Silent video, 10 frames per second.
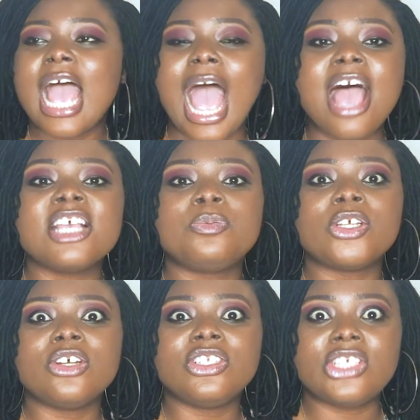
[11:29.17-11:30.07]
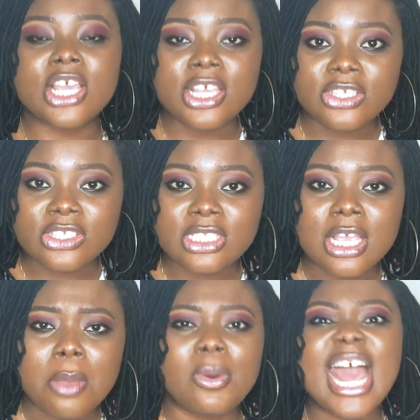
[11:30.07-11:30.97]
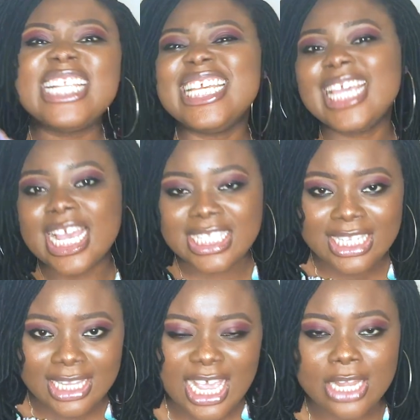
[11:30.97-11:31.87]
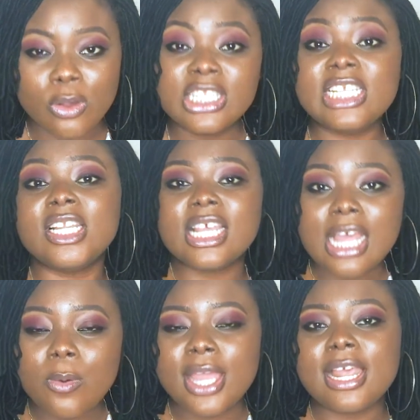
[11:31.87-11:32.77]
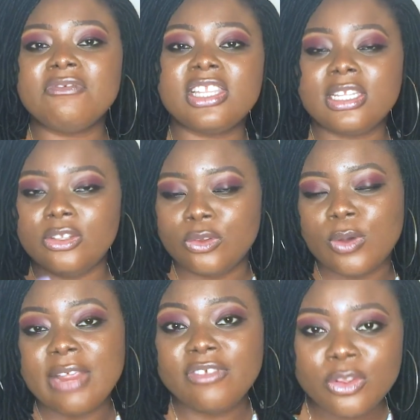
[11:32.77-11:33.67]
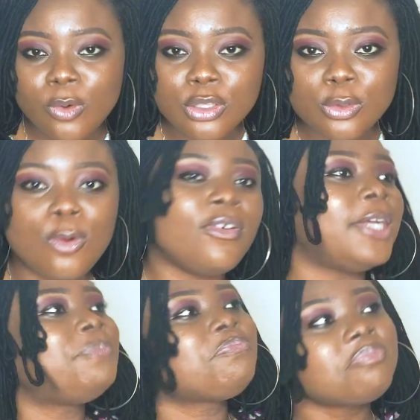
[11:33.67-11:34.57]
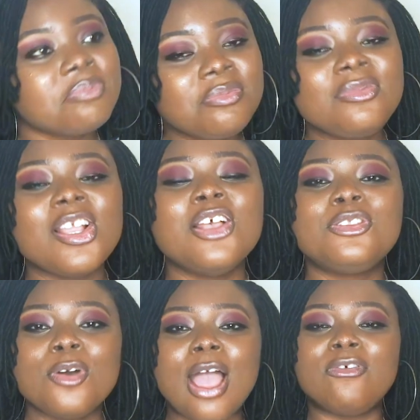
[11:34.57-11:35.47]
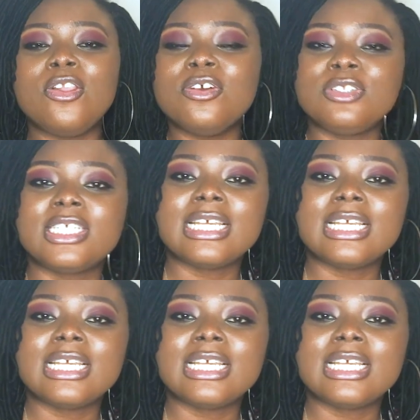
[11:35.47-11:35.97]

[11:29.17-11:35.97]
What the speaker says: her expression changed, but I didn't get it then until later when everything, you know, everything was over. So I followed.